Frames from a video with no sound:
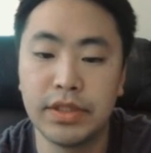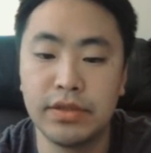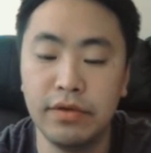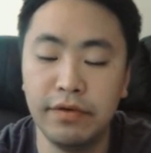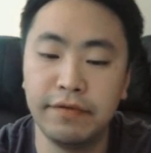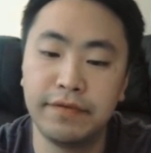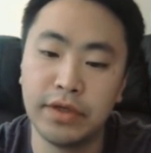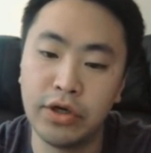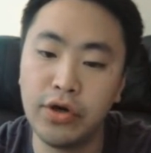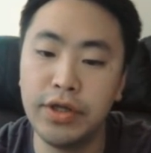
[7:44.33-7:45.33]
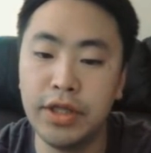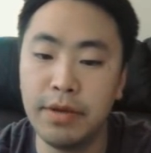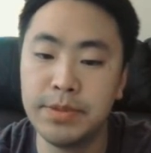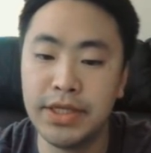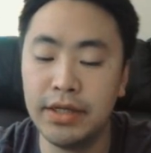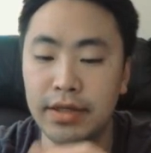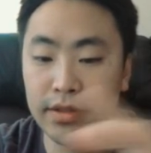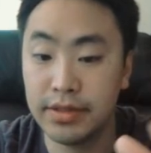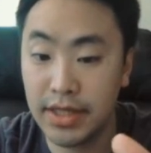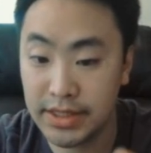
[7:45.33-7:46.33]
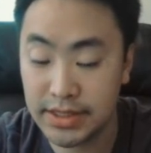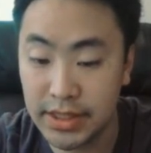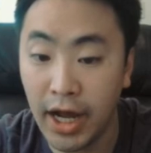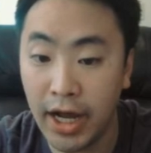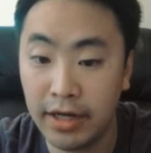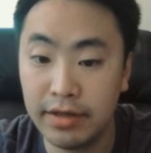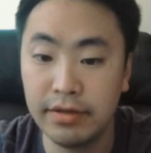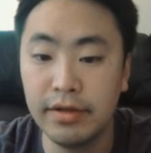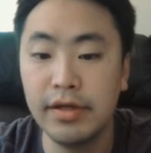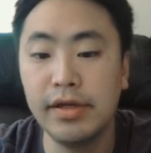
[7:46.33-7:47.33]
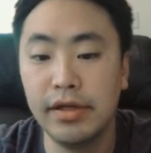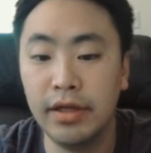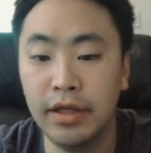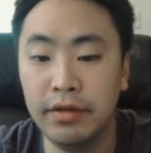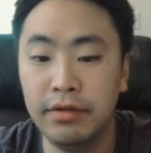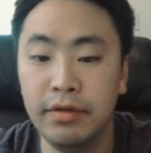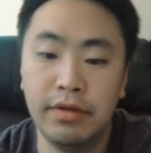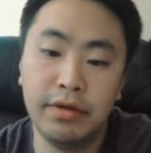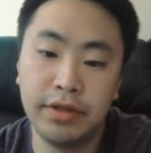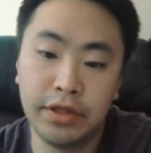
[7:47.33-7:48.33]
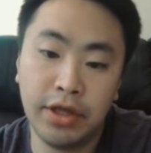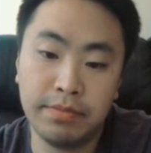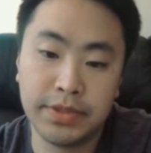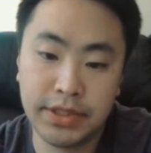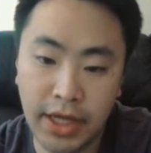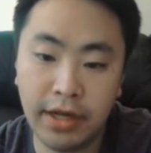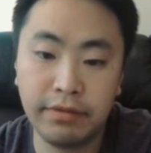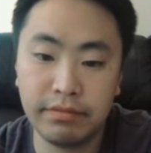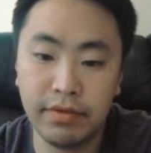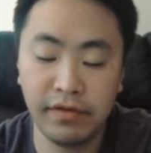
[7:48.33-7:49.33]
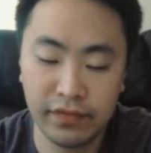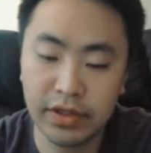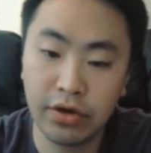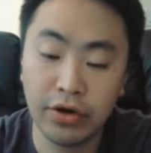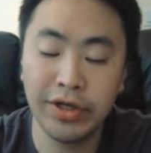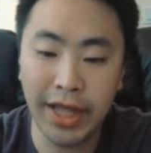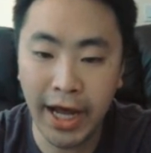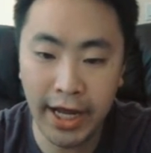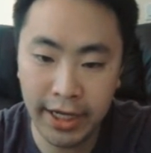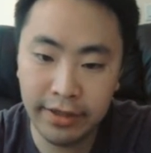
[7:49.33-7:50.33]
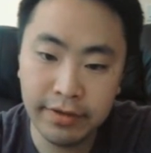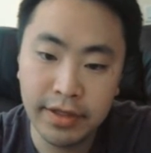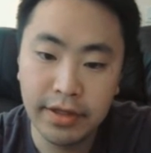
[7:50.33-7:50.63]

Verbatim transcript: So if the current num set is not in the num set, if the current i,